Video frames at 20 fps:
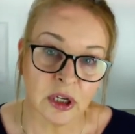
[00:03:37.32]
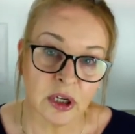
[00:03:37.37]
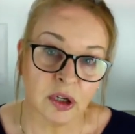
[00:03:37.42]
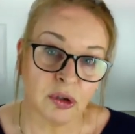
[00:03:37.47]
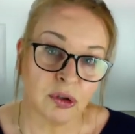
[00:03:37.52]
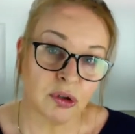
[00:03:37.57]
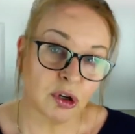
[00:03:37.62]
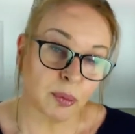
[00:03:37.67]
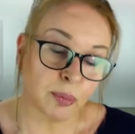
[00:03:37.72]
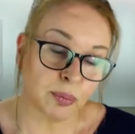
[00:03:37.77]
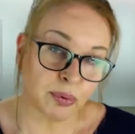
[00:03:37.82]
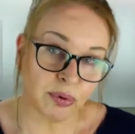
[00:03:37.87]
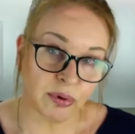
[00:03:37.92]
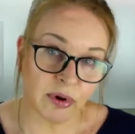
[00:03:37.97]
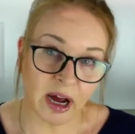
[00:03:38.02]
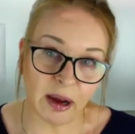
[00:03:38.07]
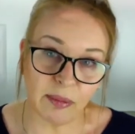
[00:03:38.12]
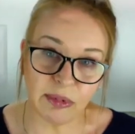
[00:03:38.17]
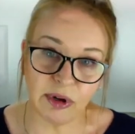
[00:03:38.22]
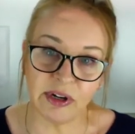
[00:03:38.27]
you're
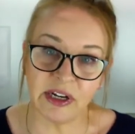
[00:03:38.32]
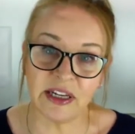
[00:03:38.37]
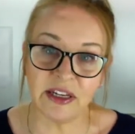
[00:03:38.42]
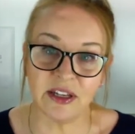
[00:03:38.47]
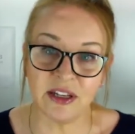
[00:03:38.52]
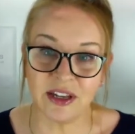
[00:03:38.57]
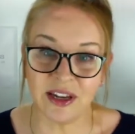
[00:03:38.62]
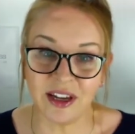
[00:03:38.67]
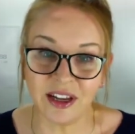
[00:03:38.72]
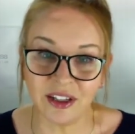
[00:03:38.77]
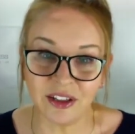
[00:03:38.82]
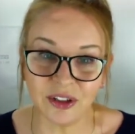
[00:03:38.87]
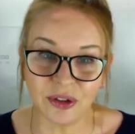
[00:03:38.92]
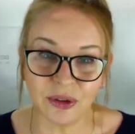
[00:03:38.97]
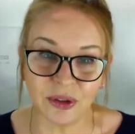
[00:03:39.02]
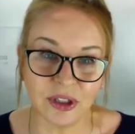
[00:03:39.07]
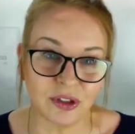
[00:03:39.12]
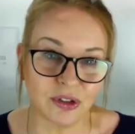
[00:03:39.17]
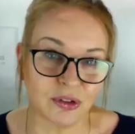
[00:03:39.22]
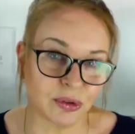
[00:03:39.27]
probably not
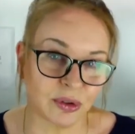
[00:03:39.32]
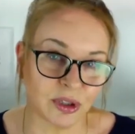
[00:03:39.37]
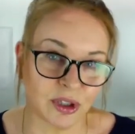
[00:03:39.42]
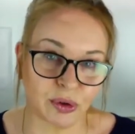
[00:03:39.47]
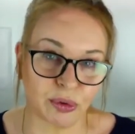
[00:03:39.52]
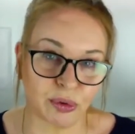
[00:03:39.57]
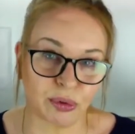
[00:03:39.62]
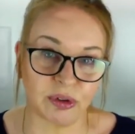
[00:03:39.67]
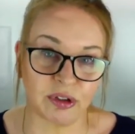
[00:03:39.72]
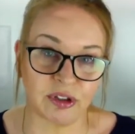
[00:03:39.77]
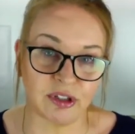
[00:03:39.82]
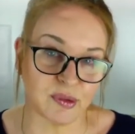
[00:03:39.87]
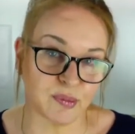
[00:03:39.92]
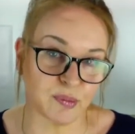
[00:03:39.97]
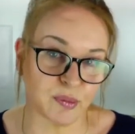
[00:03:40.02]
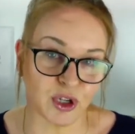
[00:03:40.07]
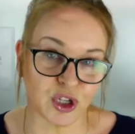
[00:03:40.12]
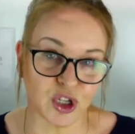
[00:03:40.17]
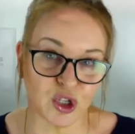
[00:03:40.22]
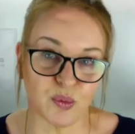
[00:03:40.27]
going to increase
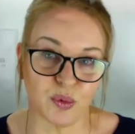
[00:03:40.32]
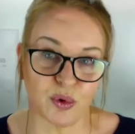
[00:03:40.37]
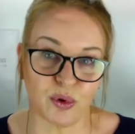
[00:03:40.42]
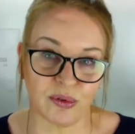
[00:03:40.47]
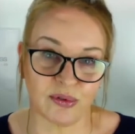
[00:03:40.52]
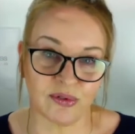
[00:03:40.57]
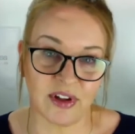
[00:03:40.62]
much more